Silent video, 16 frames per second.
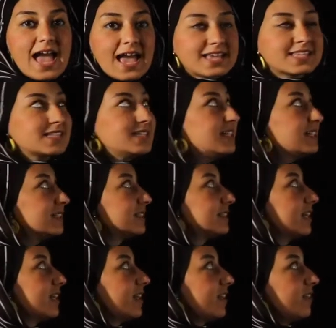Excellent.
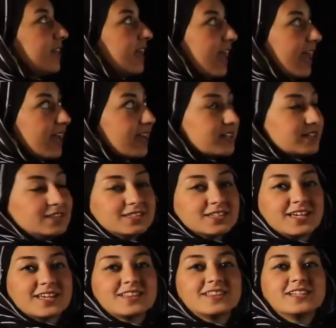The ant
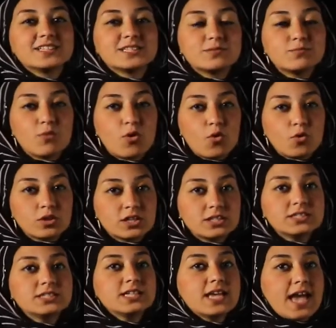is the
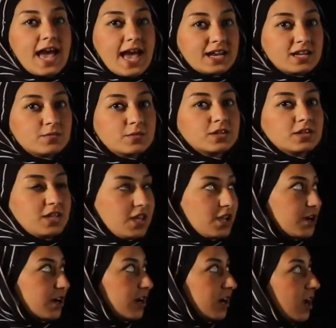smallest animal
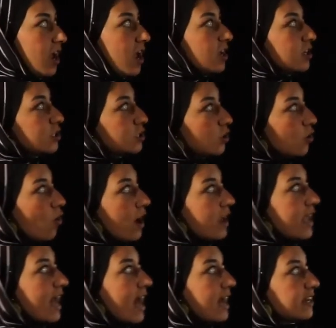here. So I
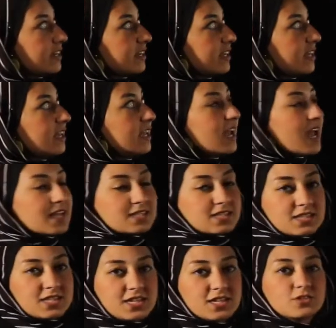added
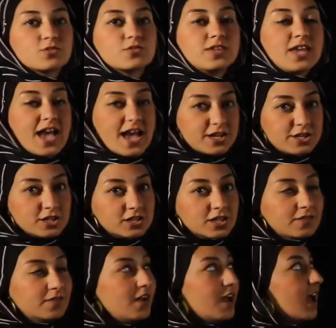EST to the
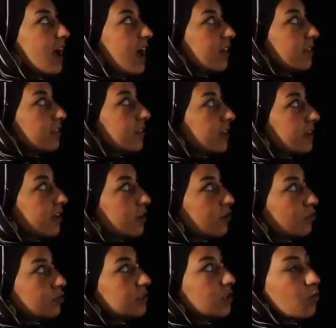adjective and then I
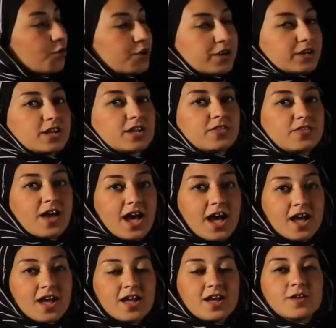wrote the word
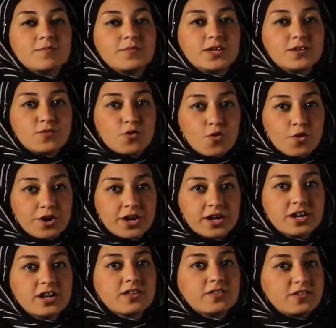the before
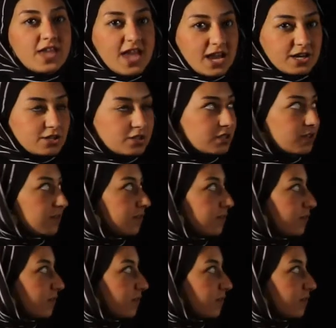the adjective.